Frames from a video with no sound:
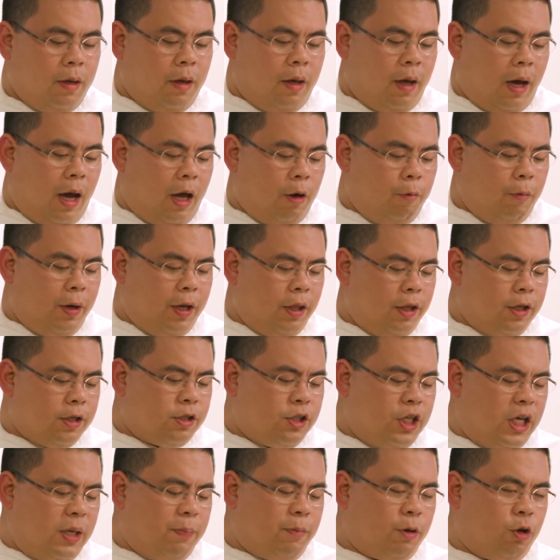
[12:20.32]
And when this
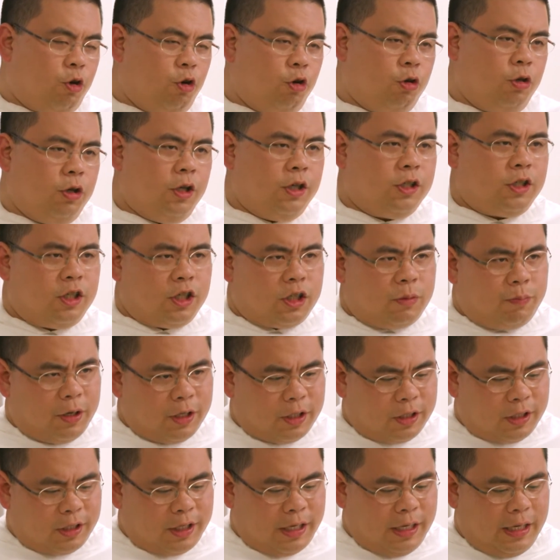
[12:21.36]
deep goodness is
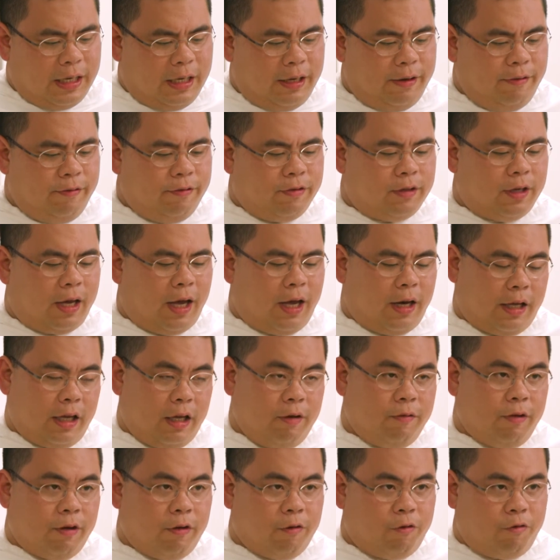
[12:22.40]
perceived and
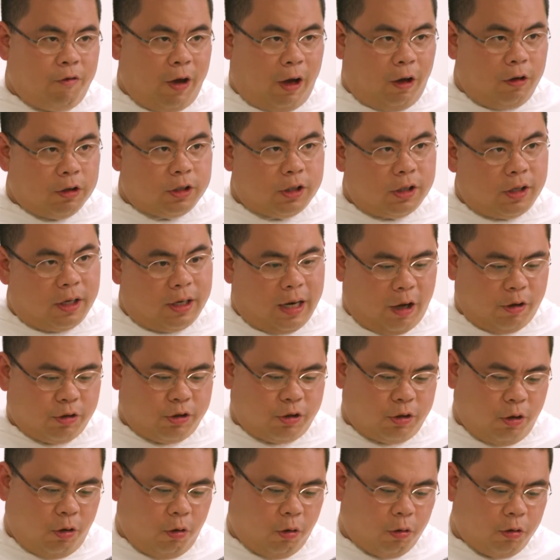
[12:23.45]
even felt in our
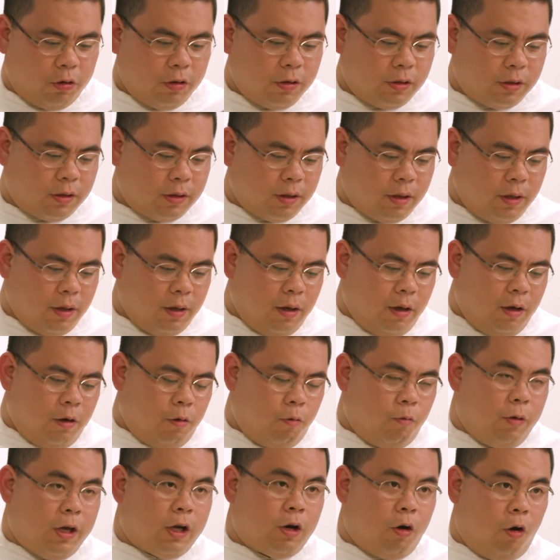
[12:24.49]
souls,
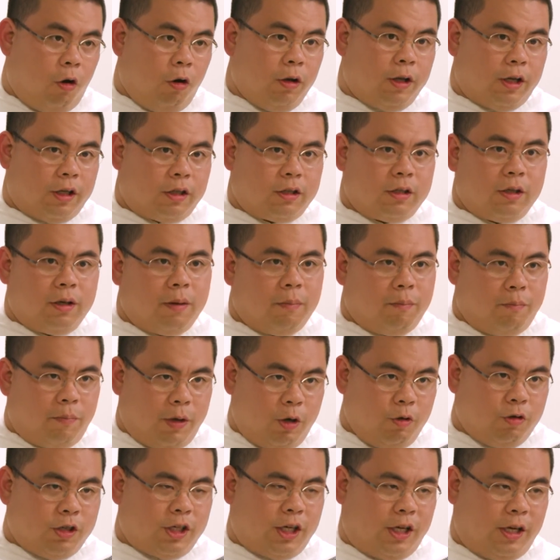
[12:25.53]
we call it
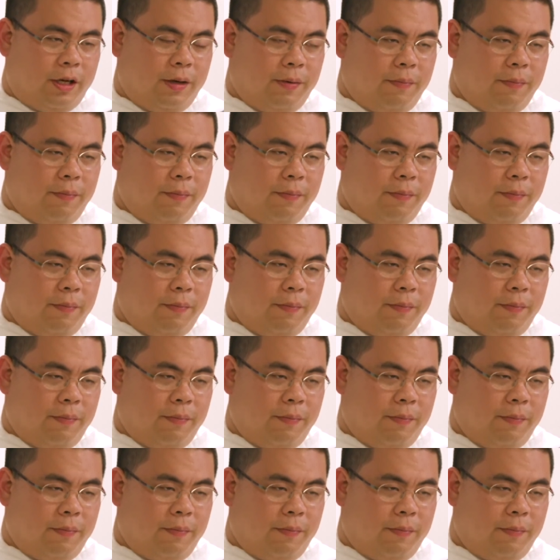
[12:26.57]
beauty.